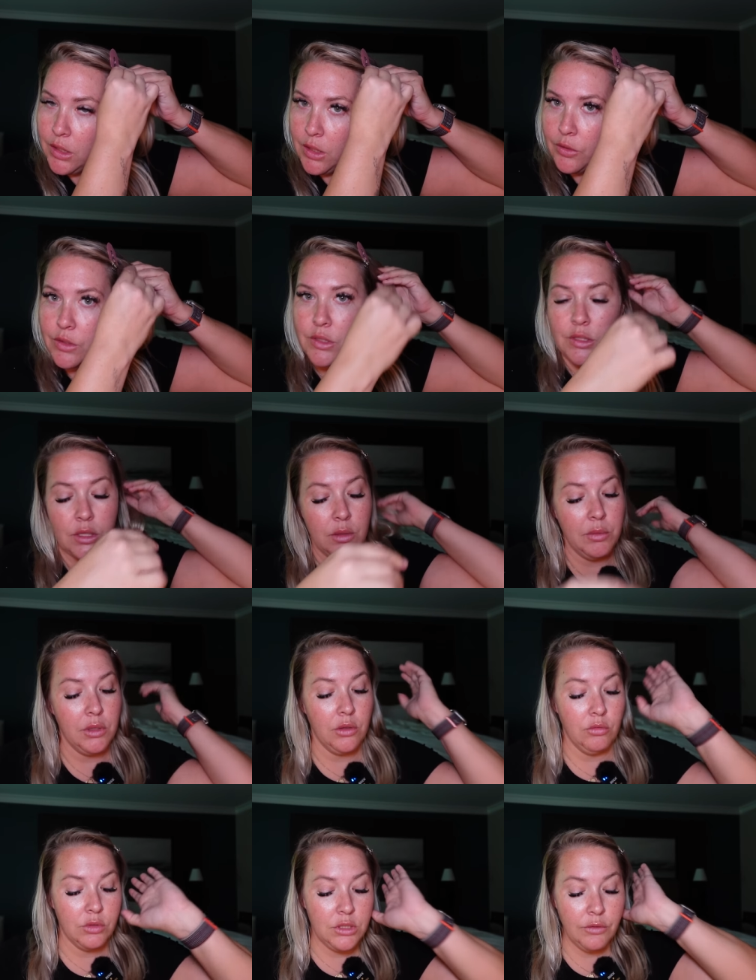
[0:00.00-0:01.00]
Now this is gonna be
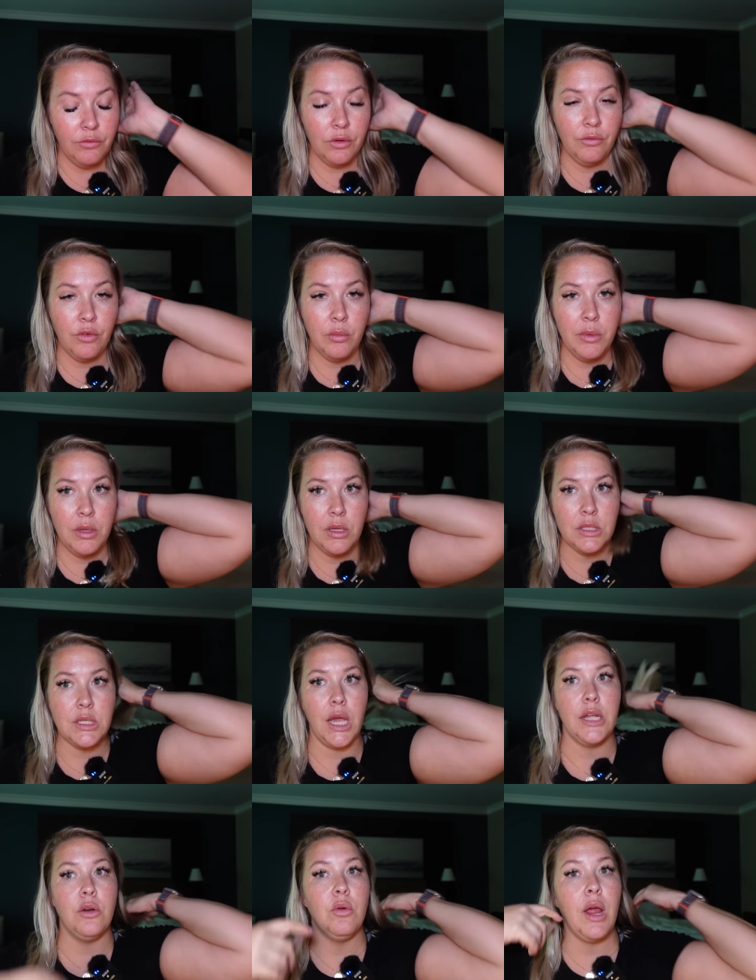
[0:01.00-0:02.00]
a little different for me because
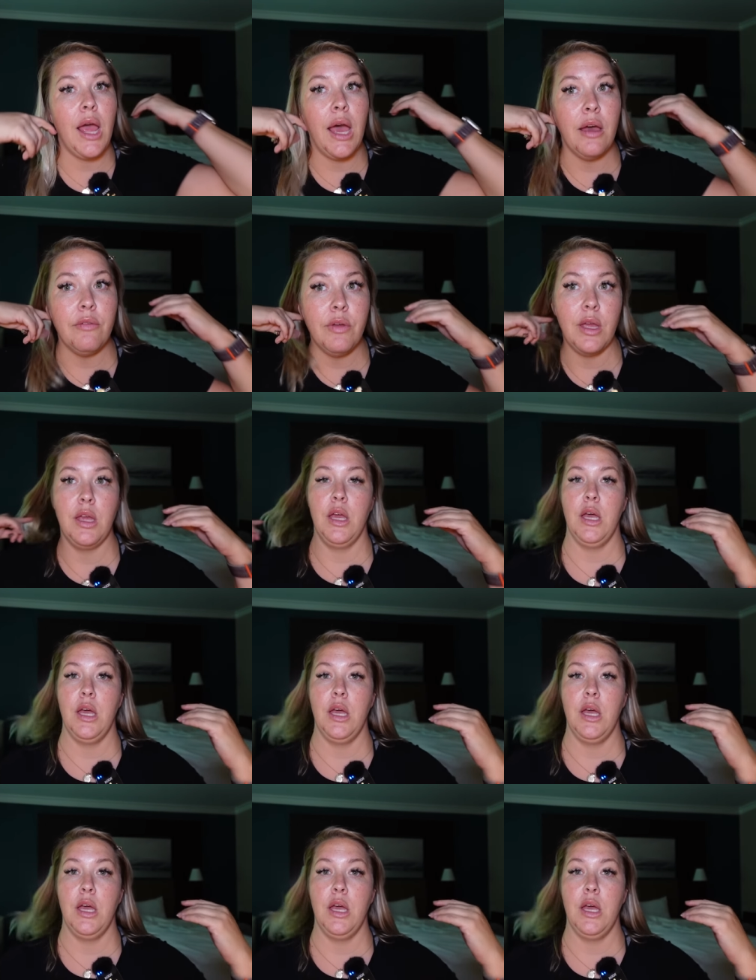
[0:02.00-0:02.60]
I don't have